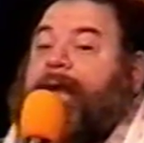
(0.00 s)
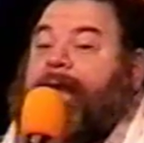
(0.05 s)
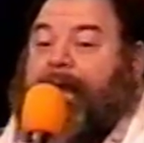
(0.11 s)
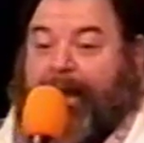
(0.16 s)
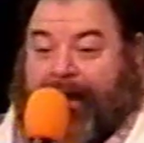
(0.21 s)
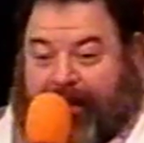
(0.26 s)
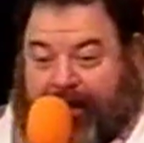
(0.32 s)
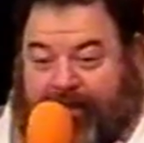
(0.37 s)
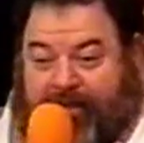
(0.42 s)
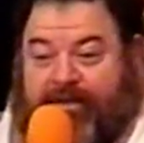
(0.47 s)

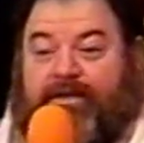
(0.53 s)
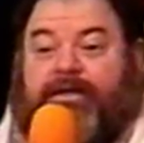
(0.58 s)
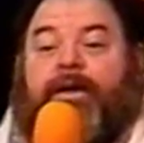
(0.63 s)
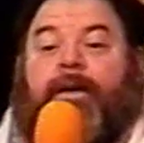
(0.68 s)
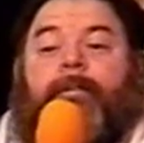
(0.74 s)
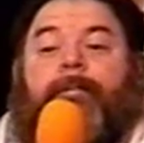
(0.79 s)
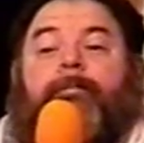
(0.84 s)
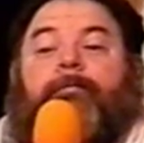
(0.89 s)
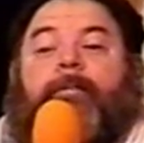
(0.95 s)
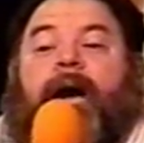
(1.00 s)
is
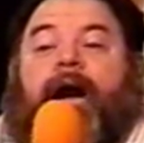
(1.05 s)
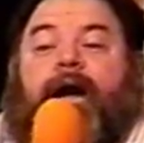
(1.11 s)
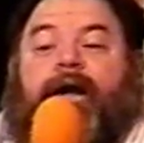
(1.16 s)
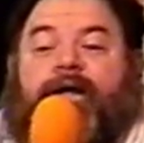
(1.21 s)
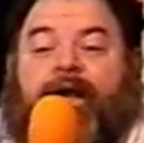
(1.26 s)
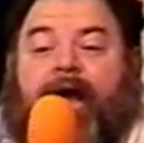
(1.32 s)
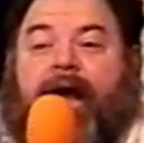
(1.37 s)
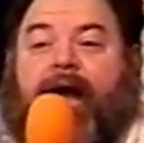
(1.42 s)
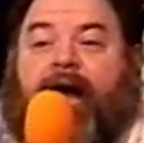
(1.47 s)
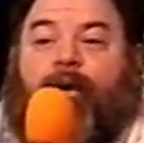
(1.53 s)

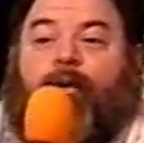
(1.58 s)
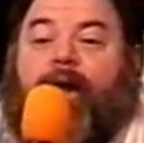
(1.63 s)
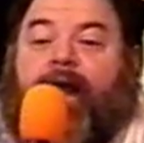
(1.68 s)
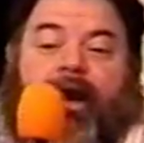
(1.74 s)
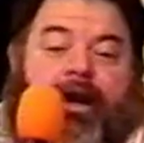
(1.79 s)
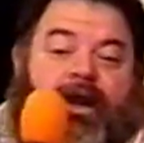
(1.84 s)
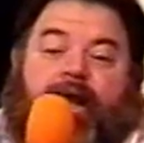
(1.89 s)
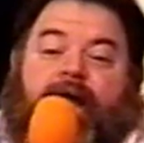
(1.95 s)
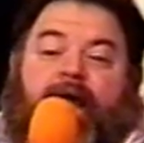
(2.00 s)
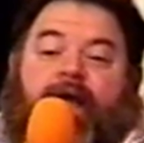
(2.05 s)
Maria,
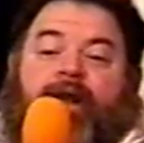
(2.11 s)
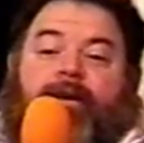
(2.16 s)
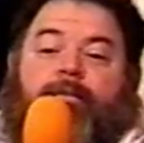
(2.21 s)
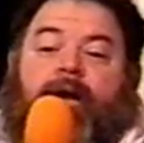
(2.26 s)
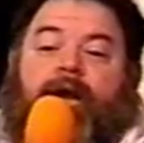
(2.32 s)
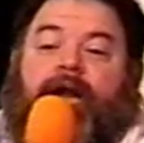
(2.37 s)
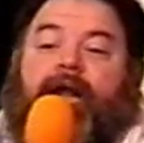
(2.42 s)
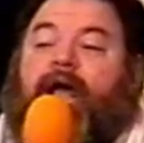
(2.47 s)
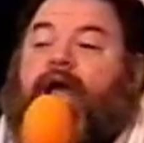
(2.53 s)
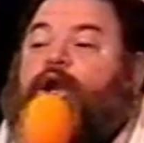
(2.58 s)
any kind of
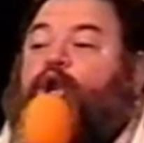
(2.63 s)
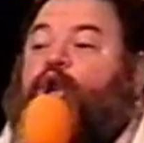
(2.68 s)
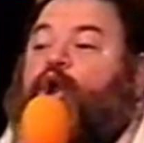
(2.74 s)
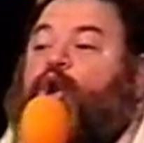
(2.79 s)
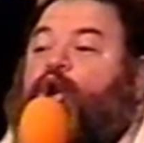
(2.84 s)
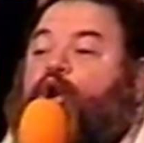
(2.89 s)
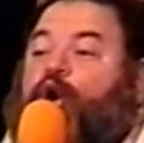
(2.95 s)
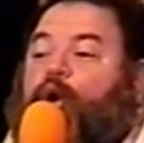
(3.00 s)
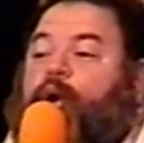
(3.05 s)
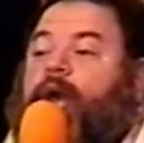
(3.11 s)
Maria?
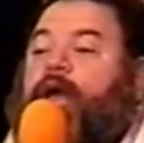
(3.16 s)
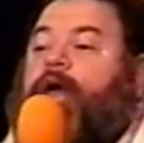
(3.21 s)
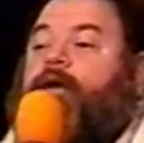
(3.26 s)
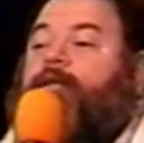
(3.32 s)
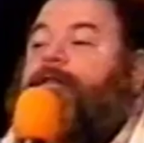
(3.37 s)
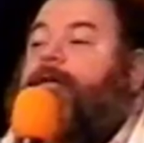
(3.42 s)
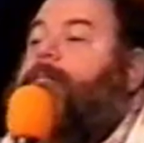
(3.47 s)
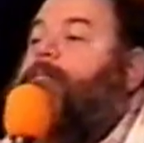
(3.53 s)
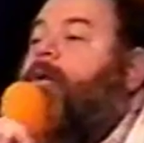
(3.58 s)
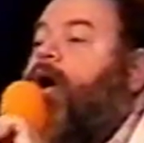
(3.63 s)
No, no, no.
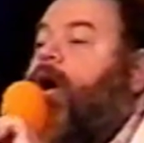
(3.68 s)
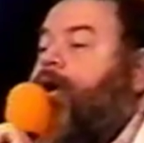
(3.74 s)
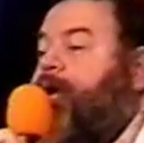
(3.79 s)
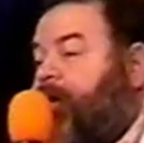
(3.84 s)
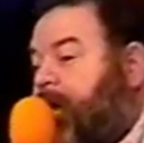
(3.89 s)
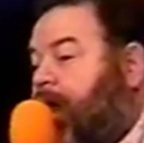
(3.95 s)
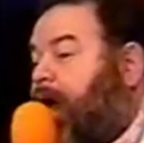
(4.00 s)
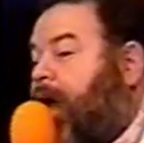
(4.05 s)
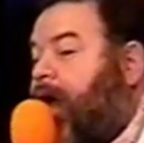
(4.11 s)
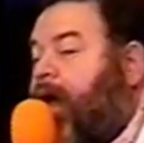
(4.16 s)
The
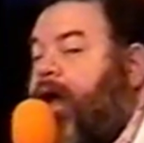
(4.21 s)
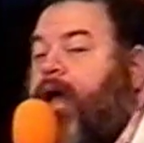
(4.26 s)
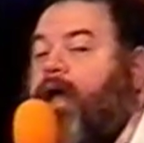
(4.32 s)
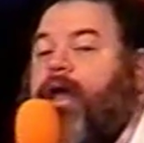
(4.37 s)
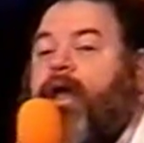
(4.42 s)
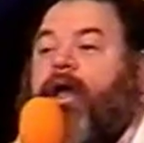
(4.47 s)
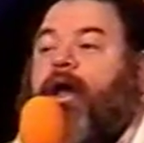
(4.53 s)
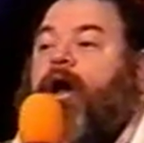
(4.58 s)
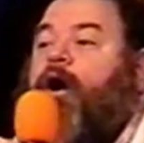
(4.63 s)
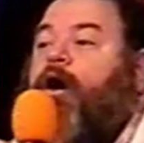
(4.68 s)
Maria
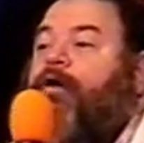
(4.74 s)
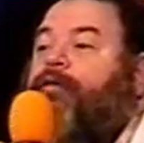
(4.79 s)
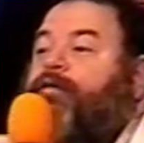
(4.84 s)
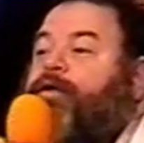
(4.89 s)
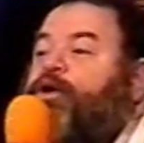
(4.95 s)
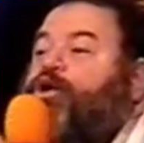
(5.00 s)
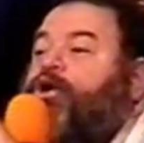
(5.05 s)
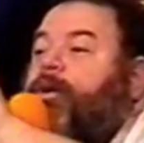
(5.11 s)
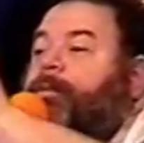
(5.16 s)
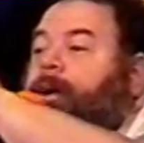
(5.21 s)
of
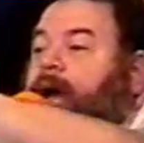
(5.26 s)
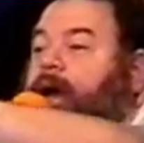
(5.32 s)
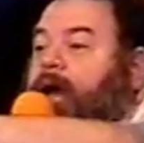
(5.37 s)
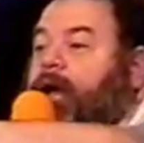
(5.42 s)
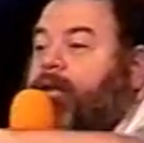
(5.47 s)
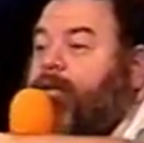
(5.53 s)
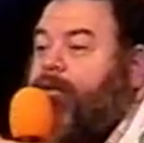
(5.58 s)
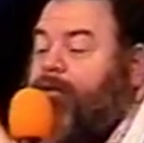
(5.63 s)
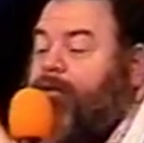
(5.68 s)
the Shabbat.